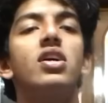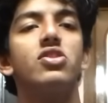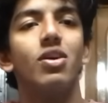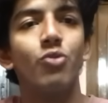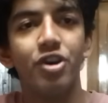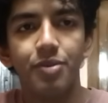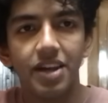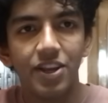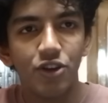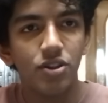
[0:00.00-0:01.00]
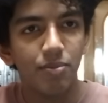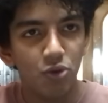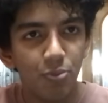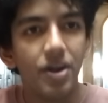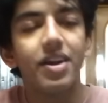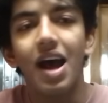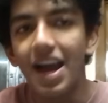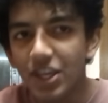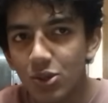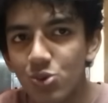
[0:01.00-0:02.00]
So I'm going to be telling you the blueprint I
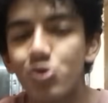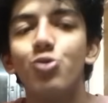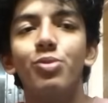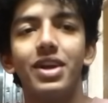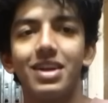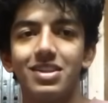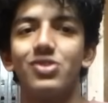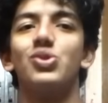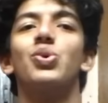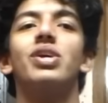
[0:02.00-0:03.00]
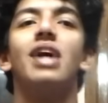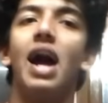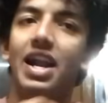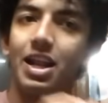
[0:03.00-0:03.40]
used to make it as a story and